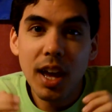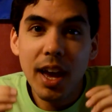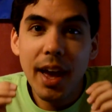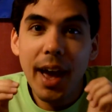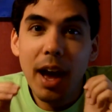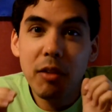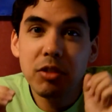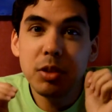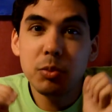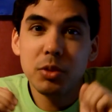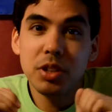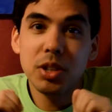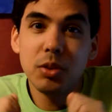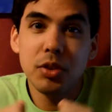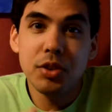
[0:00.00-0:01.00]
Have them
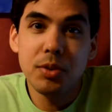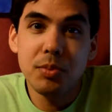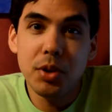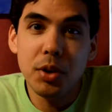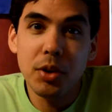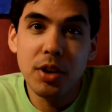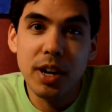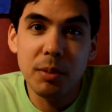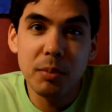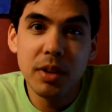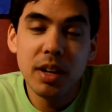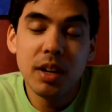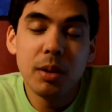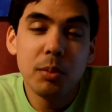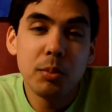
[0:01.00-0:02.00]
with you on your program.
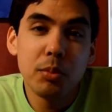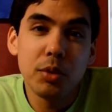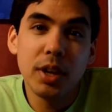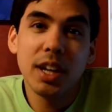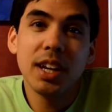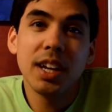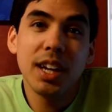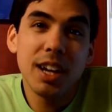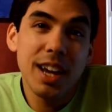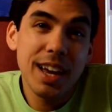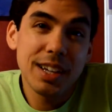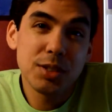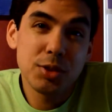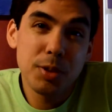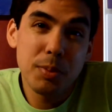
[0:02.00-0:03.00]
Bring an
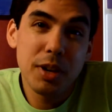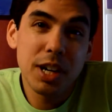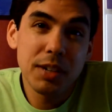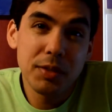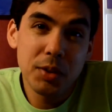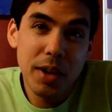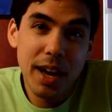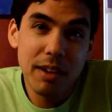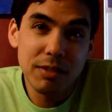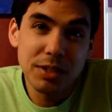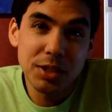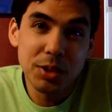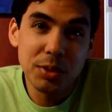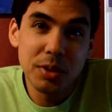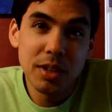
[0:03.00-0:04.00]
extra pair if you have
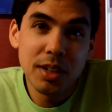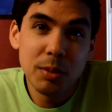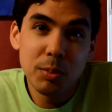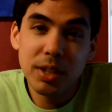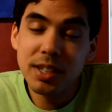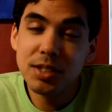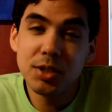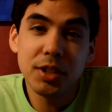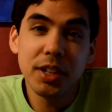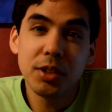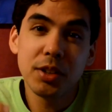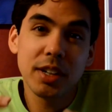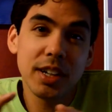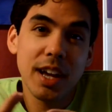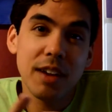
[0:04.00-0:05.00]
to, because you're either
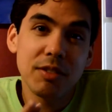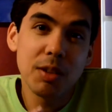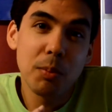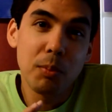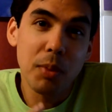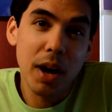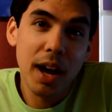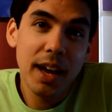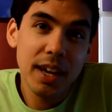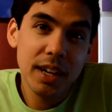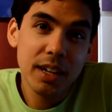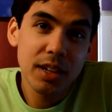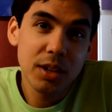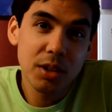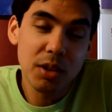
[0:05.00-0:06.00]
going to have to buy
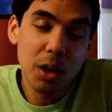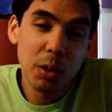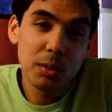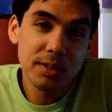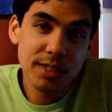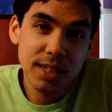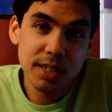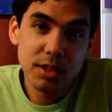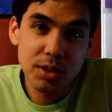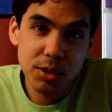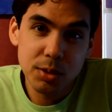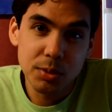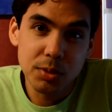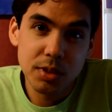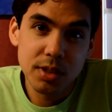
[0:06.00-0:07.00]
your own set of
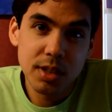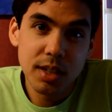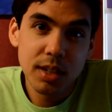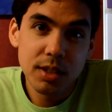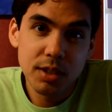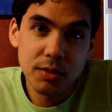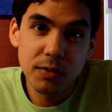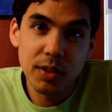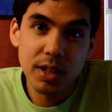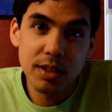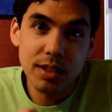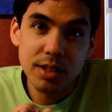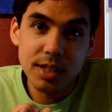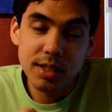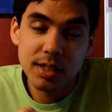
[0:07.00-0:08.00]
shoes to fit
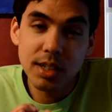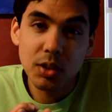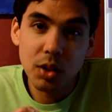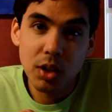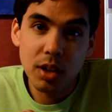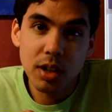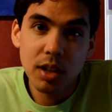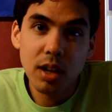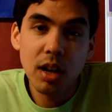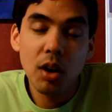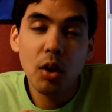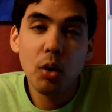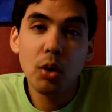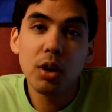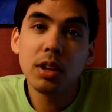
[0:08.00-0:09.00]
the Disney look,
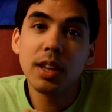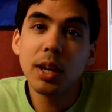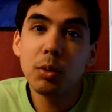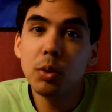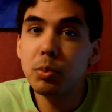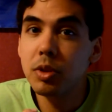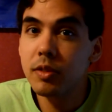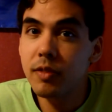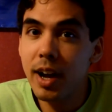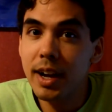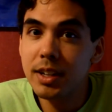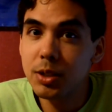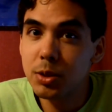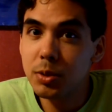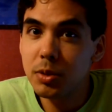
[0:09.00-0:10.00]
or they will
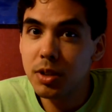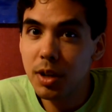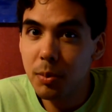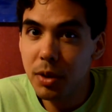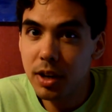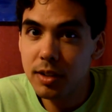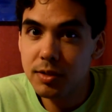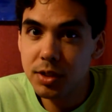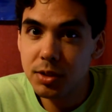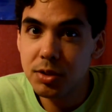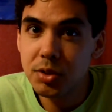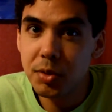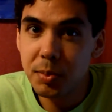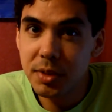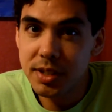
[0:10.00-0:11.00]
provide you a pair of shoes
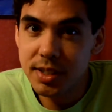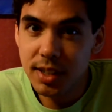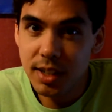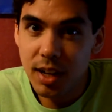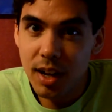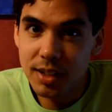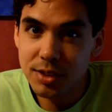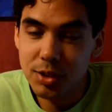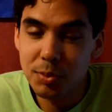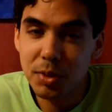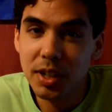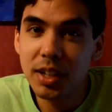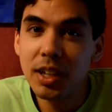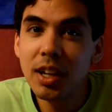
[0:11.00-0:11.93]
from Disney costuming,